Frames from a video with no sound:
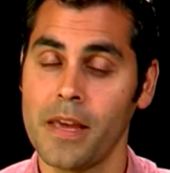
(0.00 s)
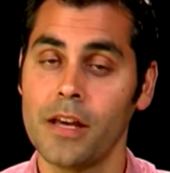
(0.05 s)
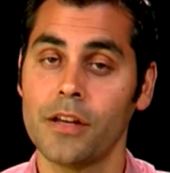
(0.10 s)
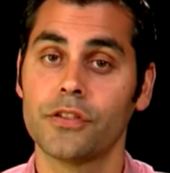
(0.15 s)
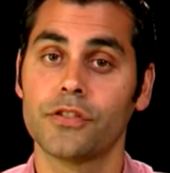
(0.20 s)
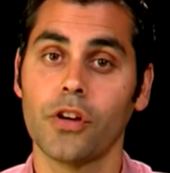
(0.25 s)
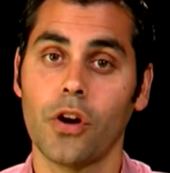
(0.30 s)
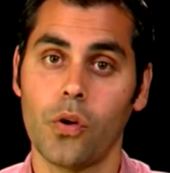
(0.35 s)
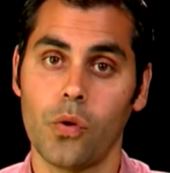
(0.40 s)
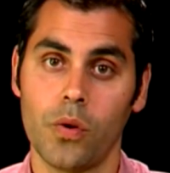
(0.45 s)

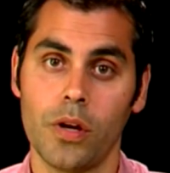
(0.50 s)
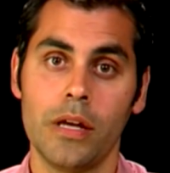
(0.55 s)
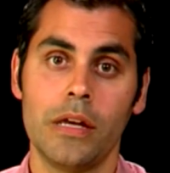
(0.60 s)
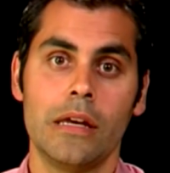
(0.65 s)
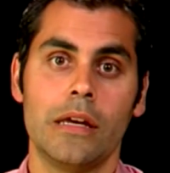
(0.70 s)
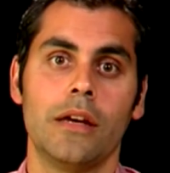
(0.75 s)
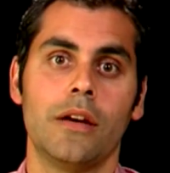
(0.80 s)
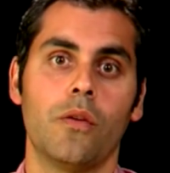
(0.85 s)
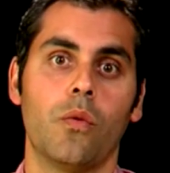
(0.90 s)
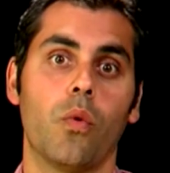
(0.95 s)
So
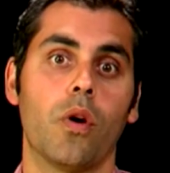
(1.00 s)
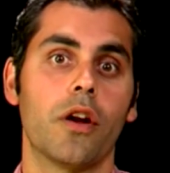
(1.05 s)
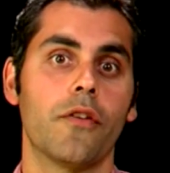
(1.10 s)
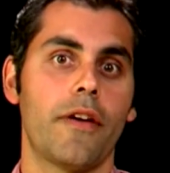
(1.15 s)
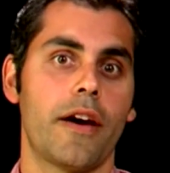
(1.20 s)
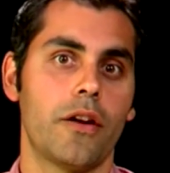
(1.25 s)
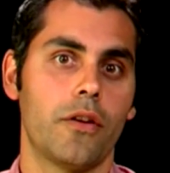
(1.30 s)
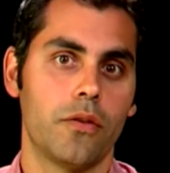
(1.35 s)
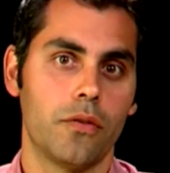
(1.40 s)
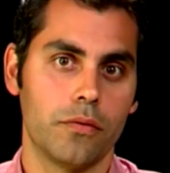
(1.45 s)
what if
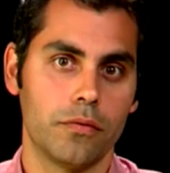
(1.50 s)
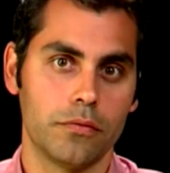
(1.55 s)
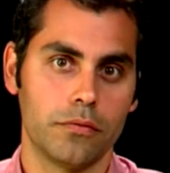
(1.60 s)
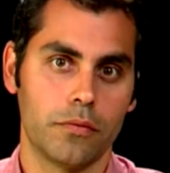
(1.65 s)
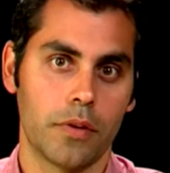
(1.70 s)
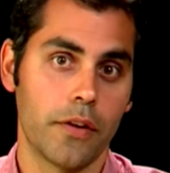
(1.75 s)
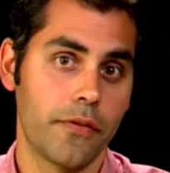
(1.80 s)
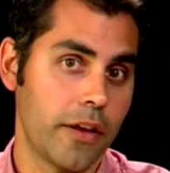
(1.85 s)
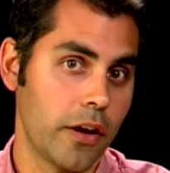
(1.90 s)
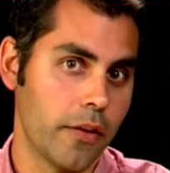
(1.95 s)
they
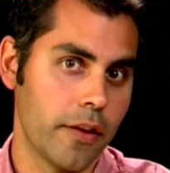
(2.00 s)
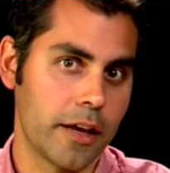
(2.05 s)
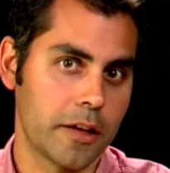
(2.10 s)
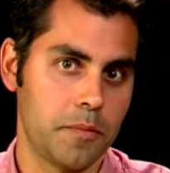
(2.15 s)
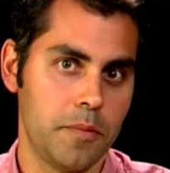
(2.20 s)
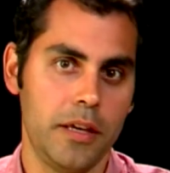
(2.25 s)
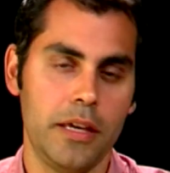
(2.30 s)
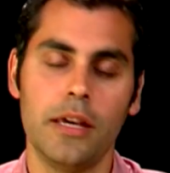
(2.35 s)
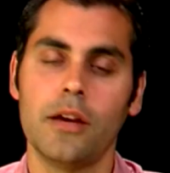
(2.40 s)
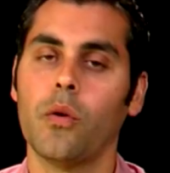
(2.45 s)
don't like
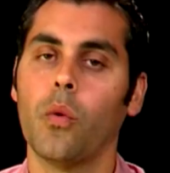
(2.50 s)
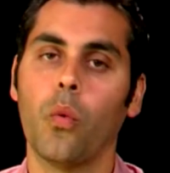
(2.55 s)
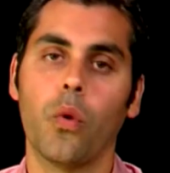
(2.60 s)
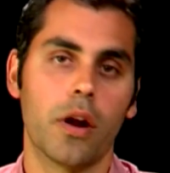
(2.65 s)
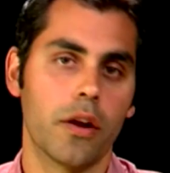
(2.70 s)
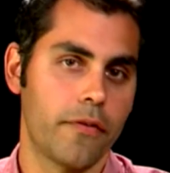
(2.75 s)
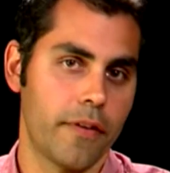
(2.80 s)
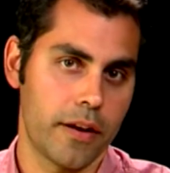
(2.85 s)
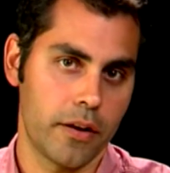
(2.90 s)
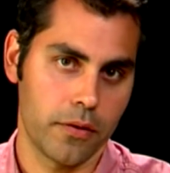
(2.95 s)
me?
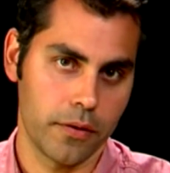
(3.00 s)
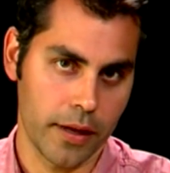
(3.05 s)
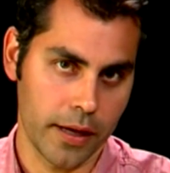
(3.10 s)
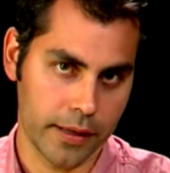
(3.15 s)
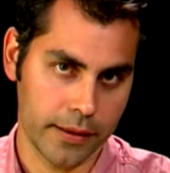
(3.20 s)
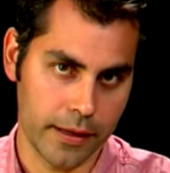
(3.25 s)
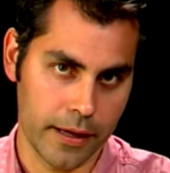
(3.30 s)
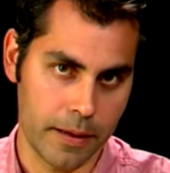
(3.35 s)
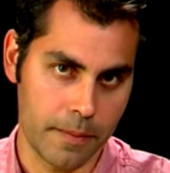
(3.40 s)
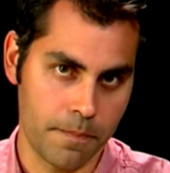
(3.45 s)
What if I don't
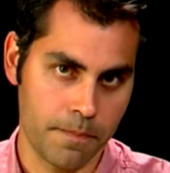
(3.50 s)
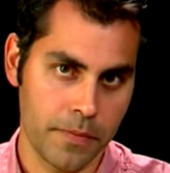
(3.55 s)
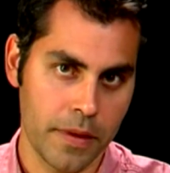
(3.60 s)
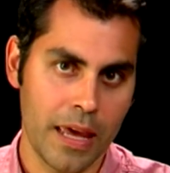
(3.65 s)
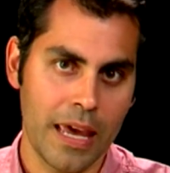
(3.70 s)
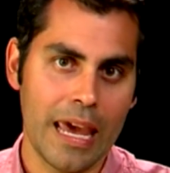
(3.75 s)
like them?